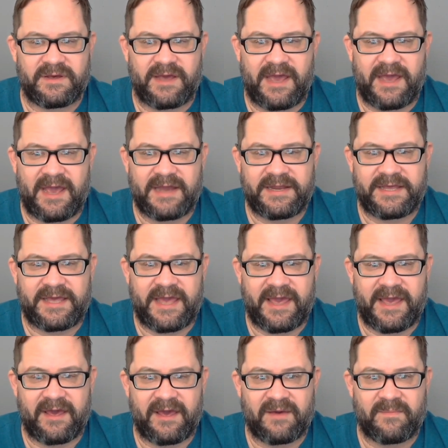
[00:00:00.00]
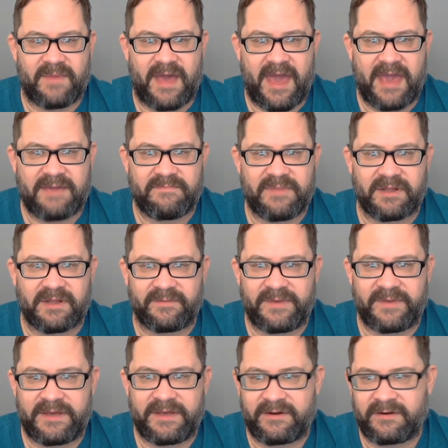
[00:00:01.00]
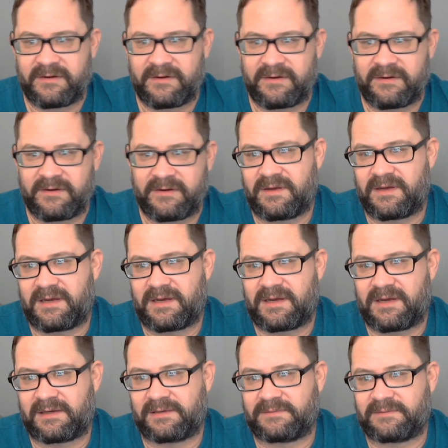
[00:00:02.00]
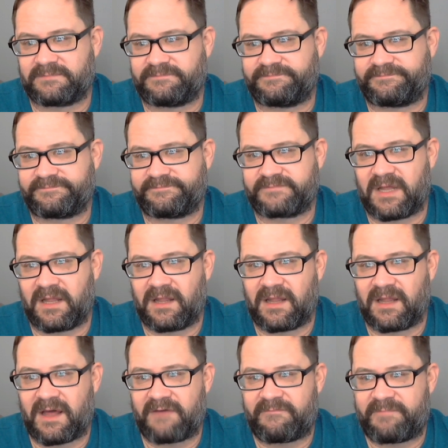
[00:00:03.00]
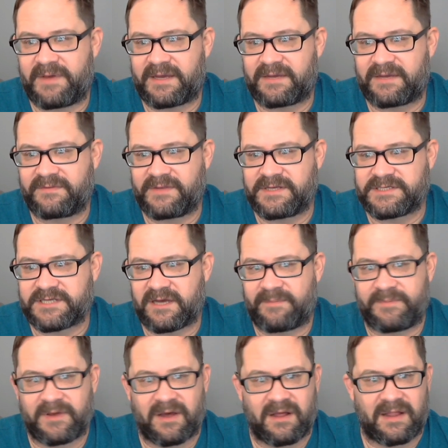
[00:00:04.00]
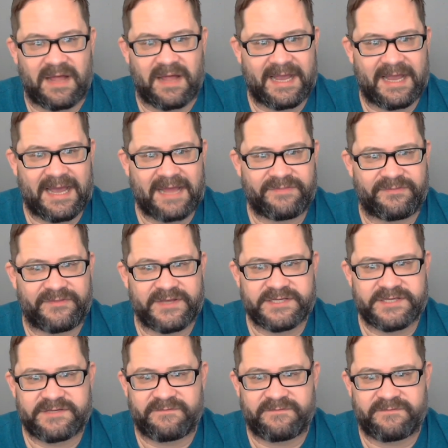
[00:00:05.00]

Handycam 8mm. Love picking these up, y'all. I got this